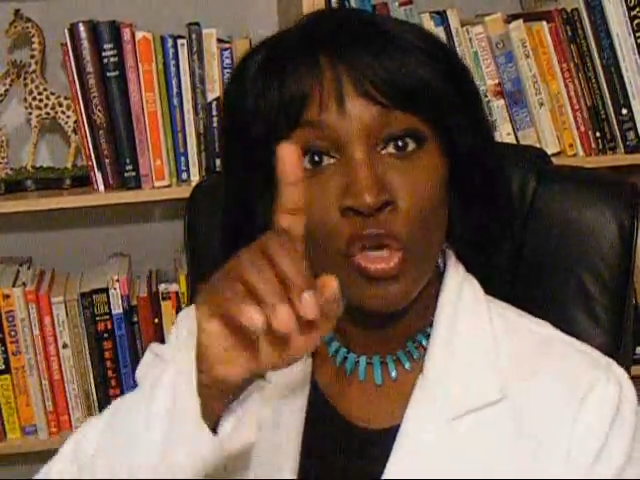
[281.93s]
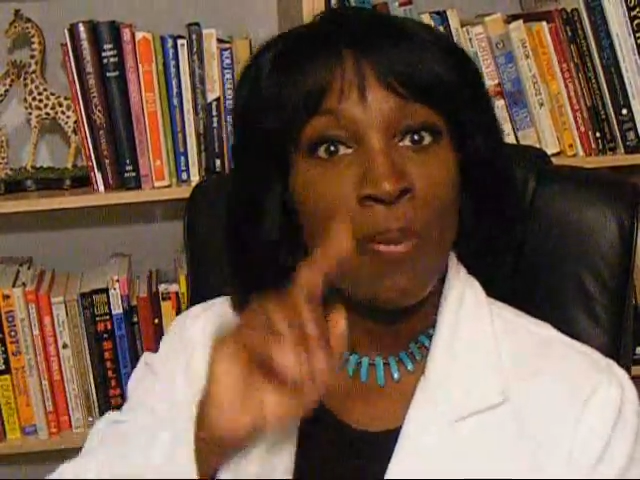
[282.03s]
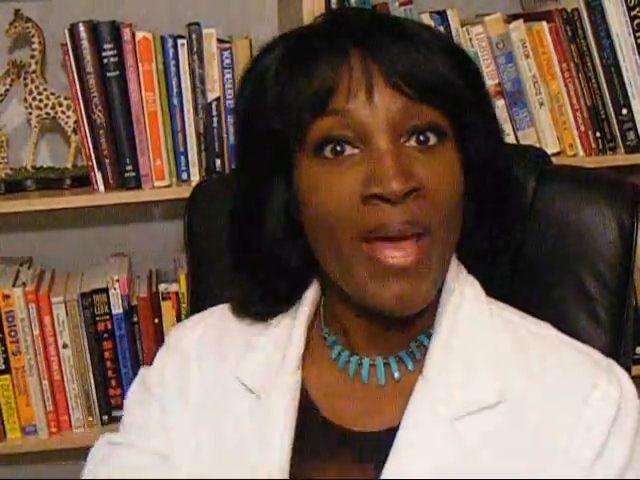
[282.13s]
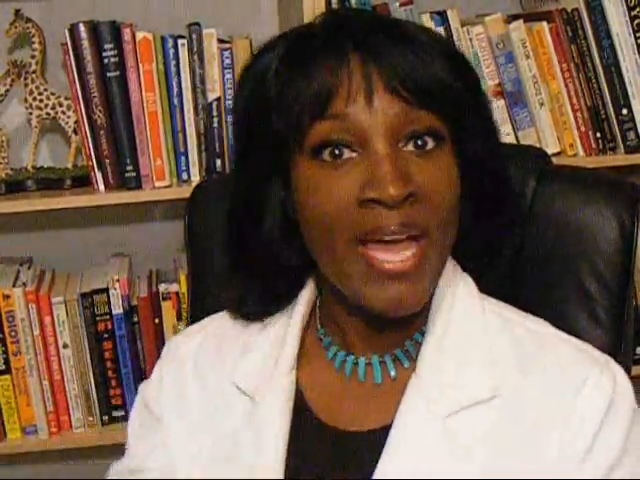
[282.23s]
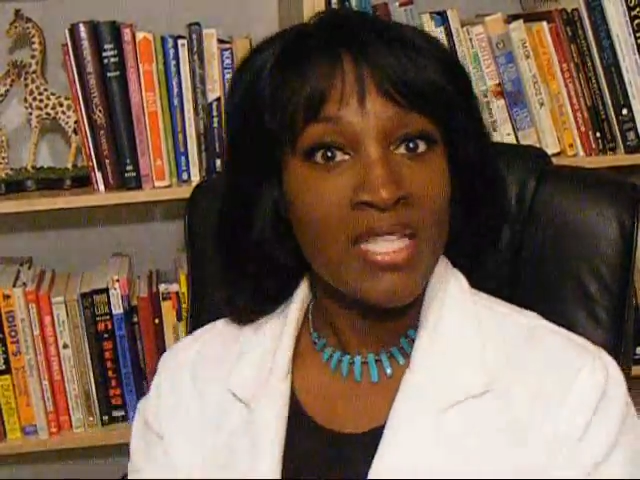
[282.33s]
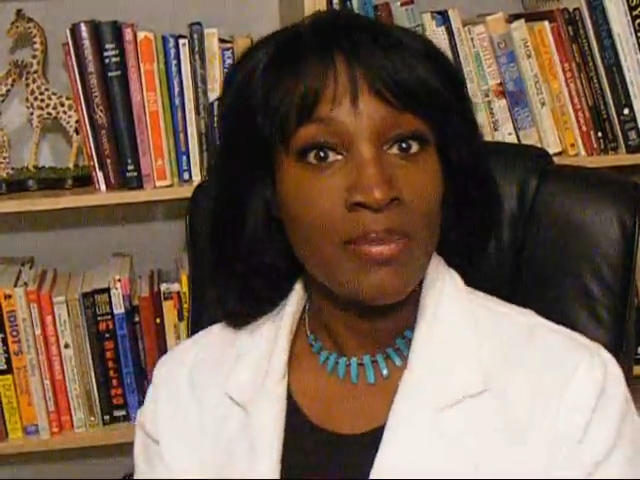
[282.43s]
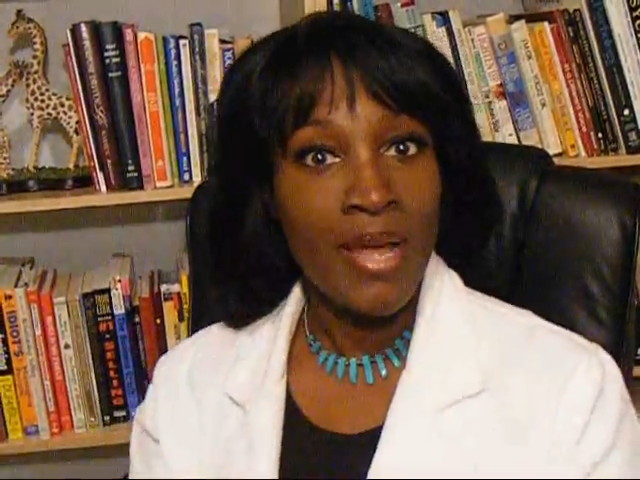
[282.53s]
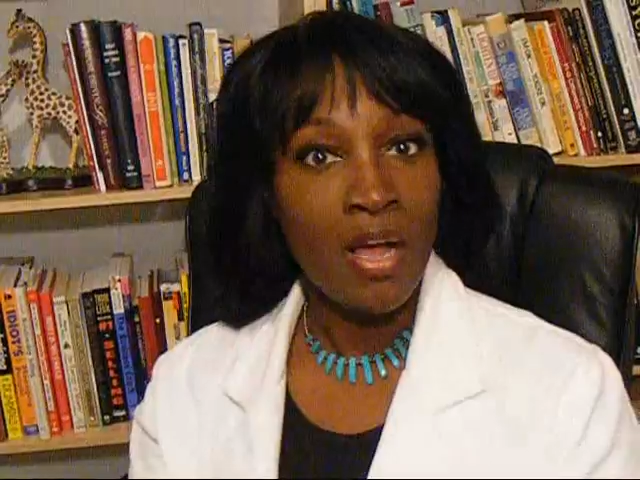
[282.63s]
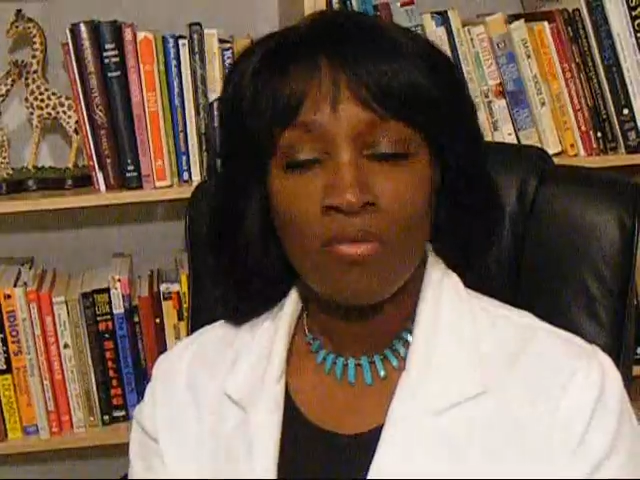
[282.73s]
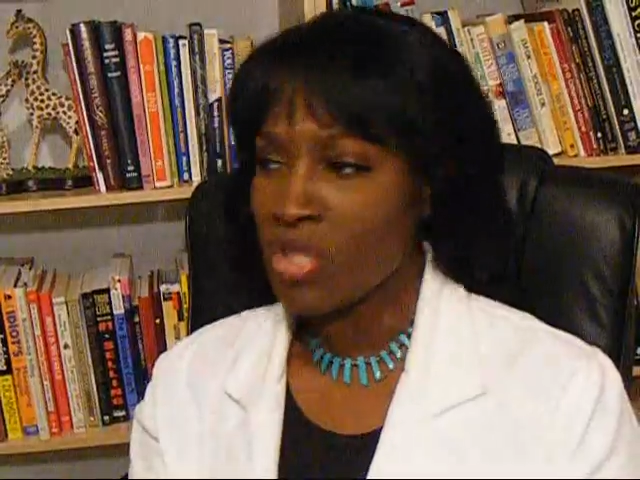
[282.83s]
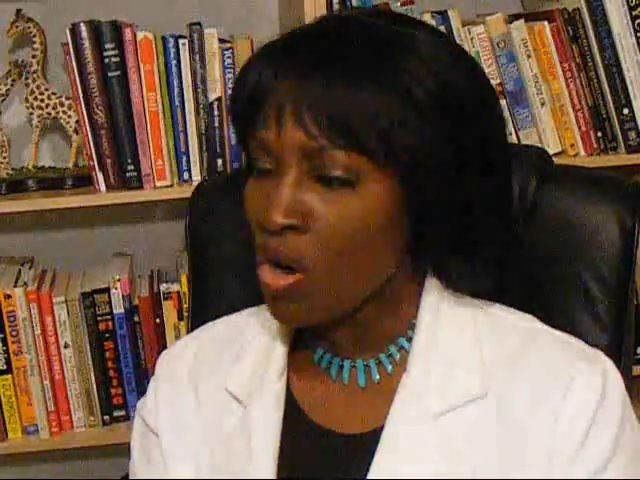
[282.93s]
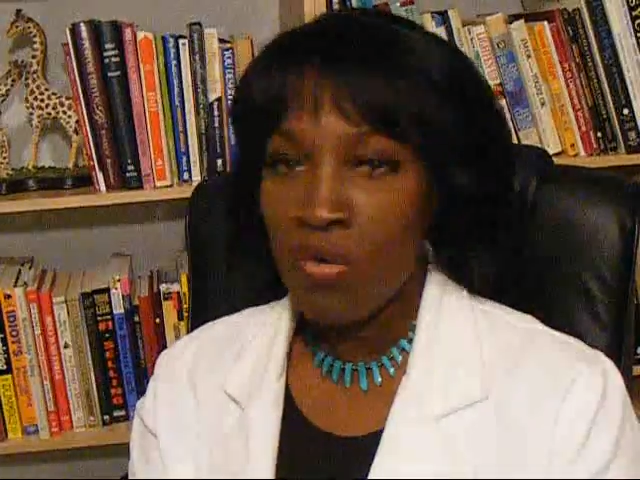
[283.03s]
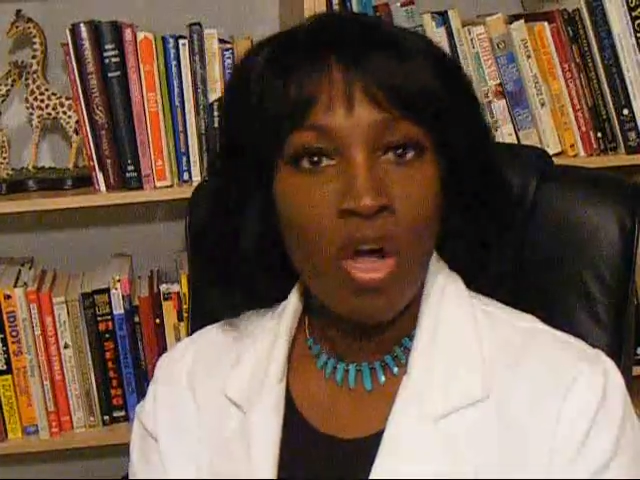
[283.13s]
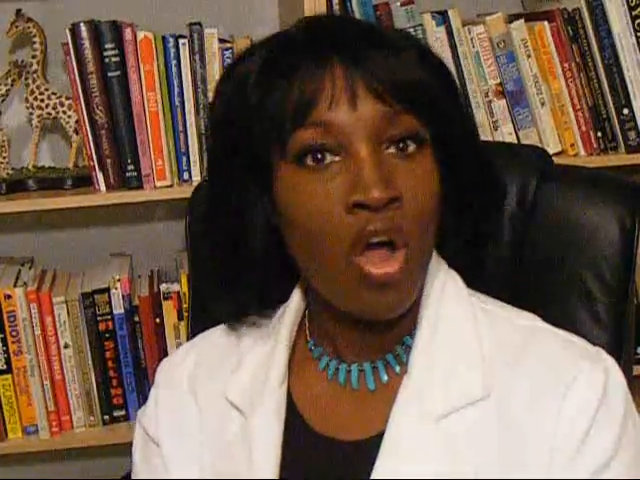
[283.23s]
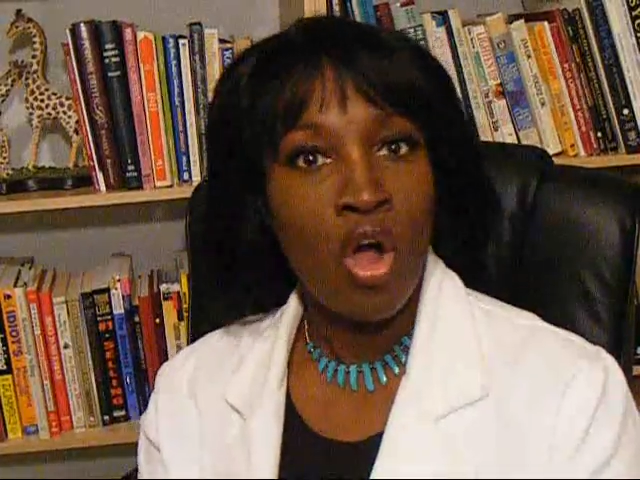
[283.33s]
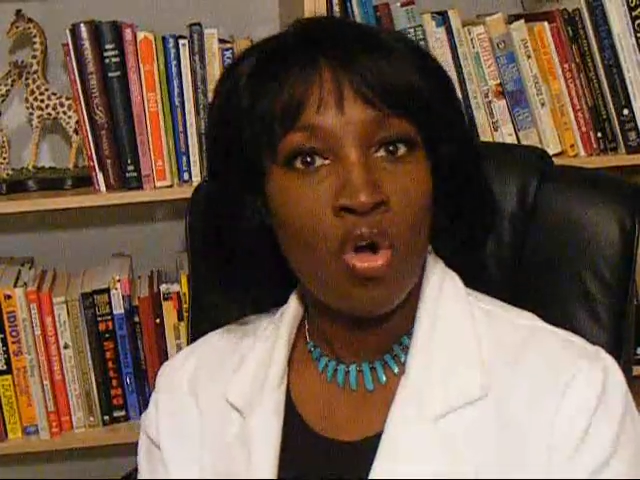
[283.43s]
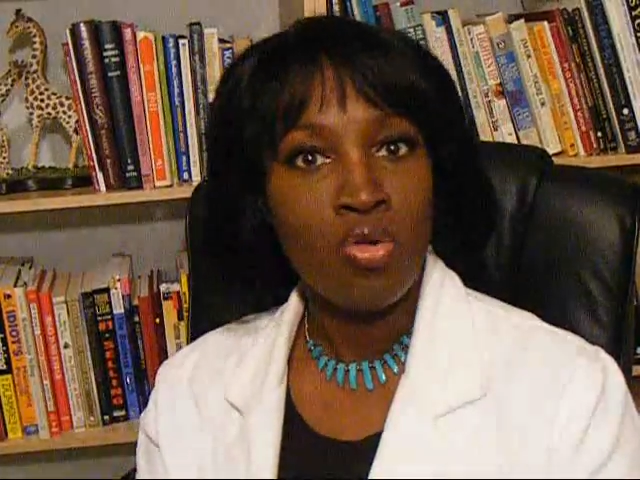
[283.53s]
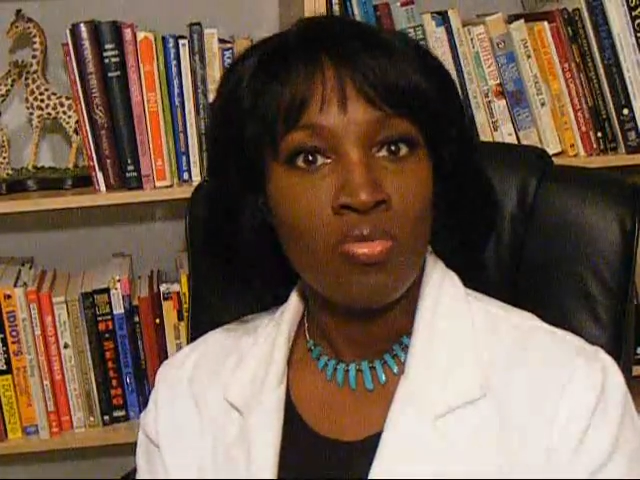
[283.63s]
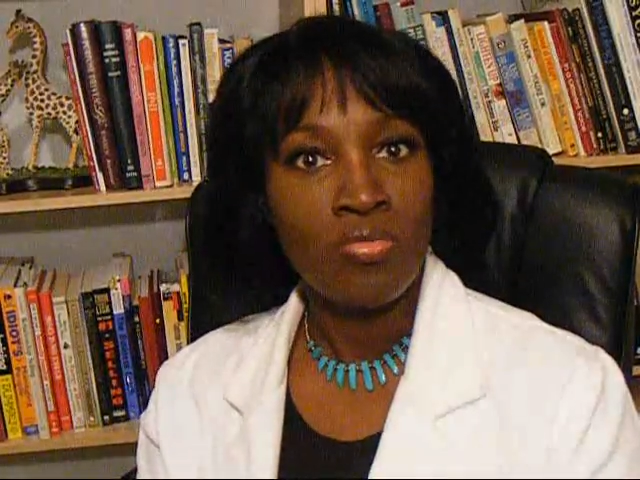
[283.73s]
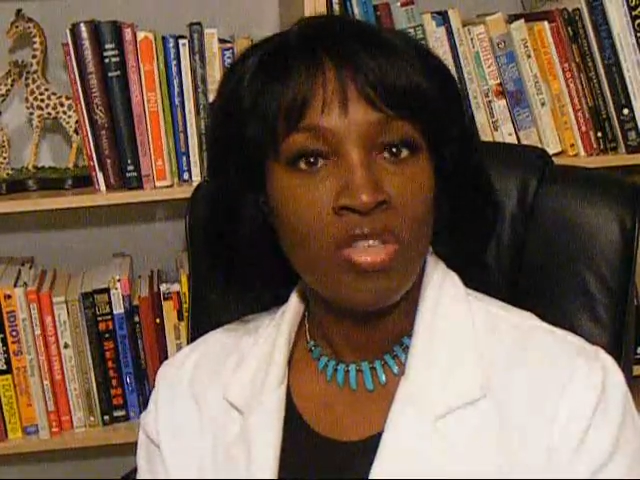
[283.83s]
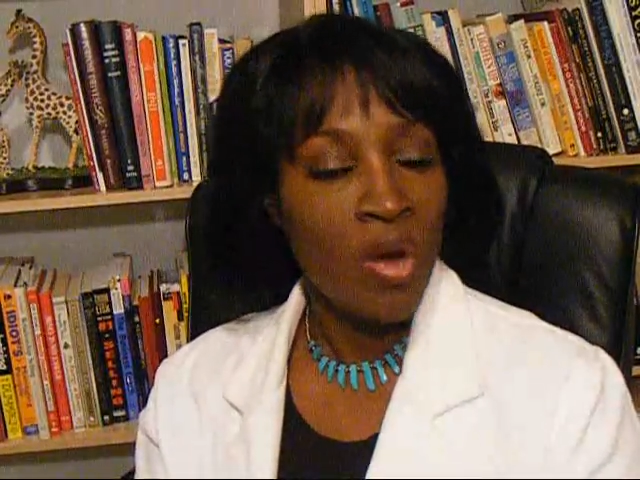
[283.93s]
You pass them out. Don't go home.